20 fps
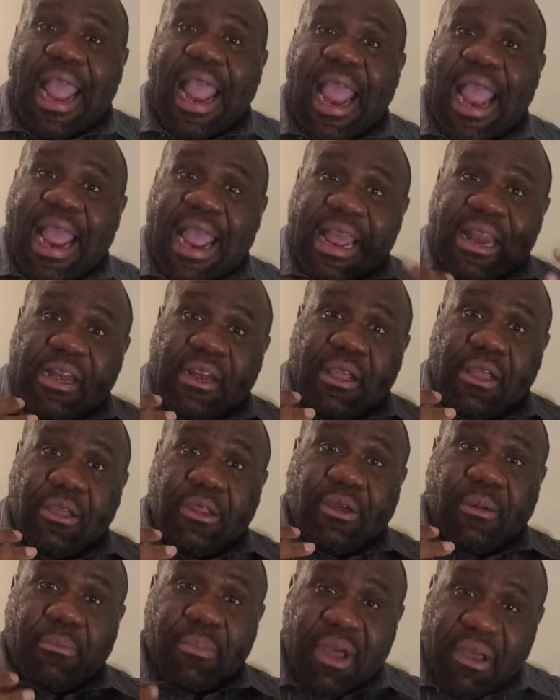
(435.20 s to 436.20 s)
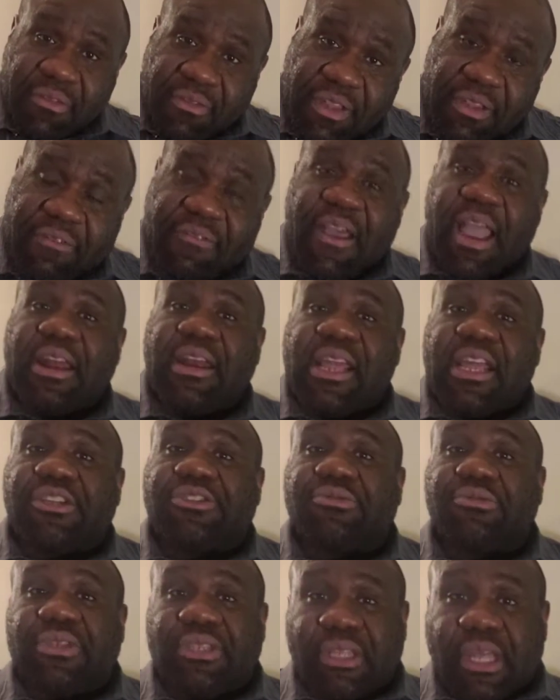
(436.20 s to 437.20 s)
And the monthly
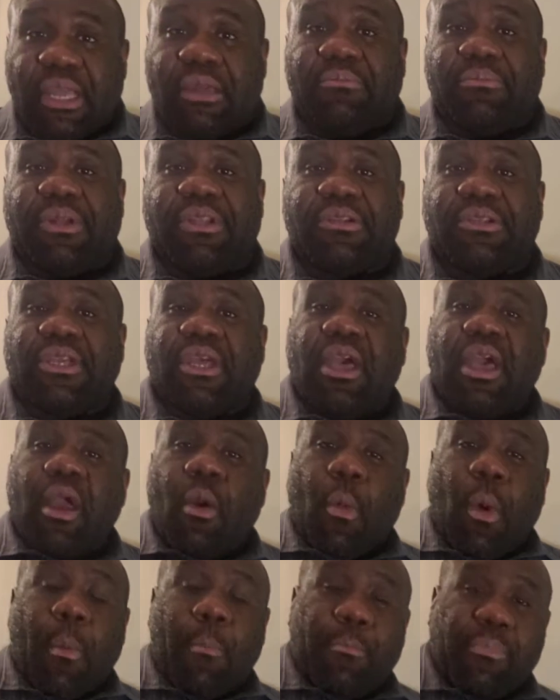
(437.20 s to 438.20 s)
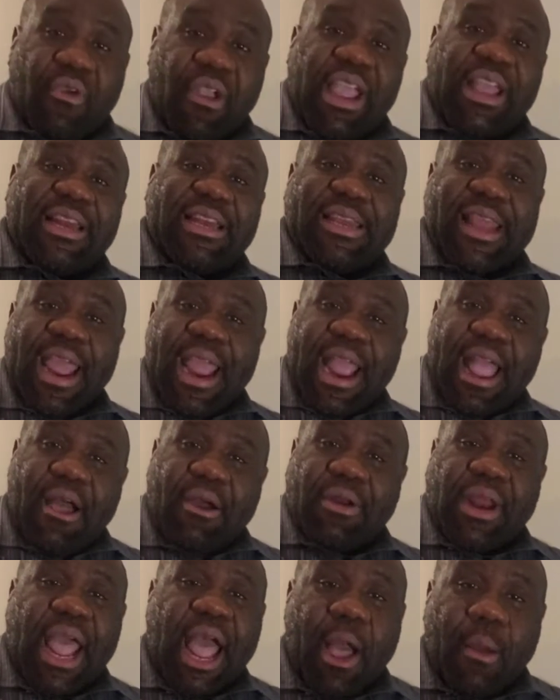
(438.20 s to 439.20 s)
financial statements will break
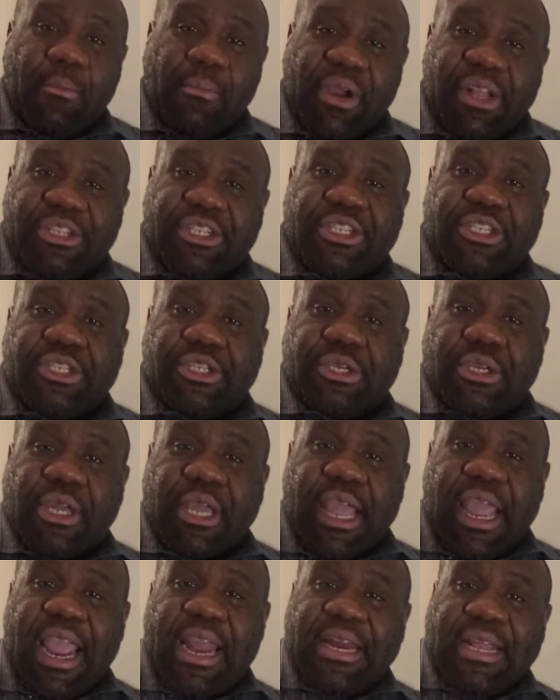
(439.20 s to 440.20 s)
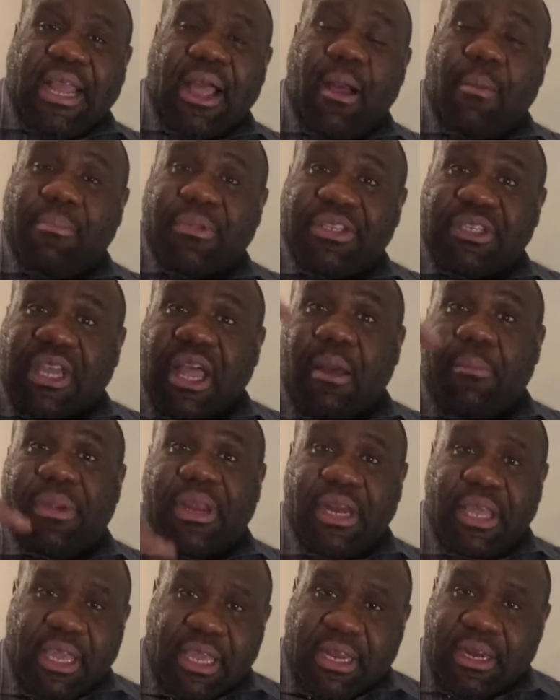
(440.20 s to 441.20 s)
down how much income is
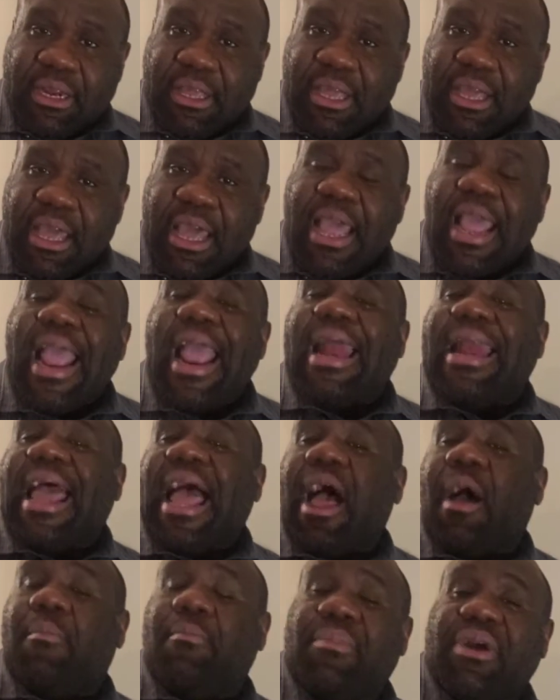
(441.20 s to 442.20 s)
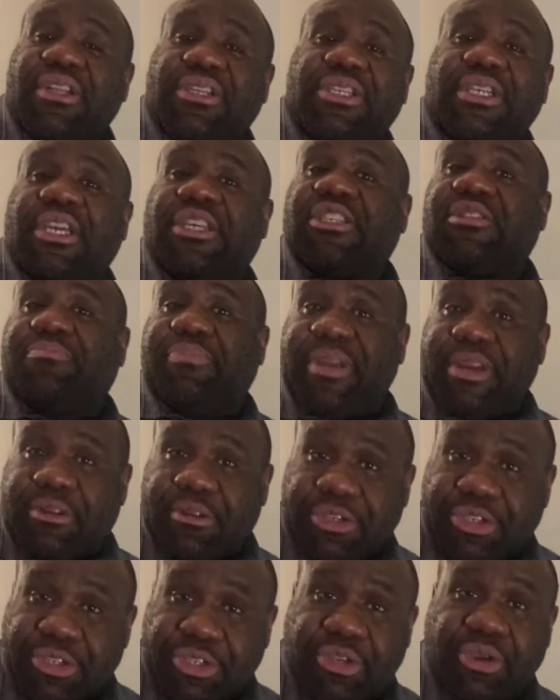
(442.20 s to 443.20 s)
coming in and how much
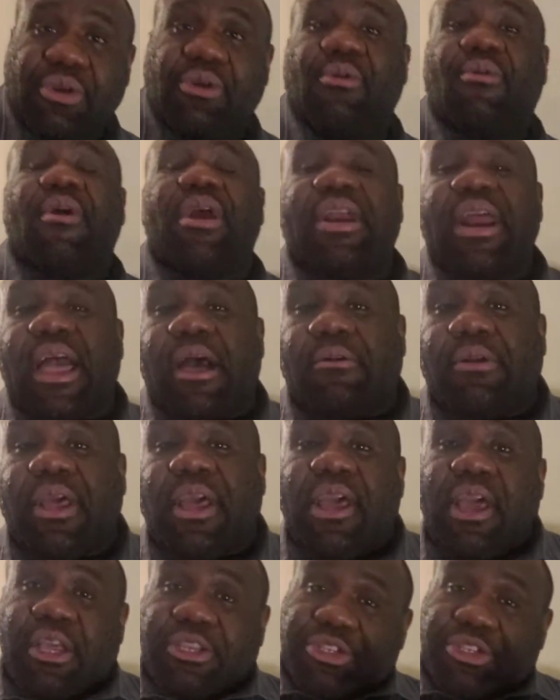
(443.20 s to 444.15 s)
expenditures are going out.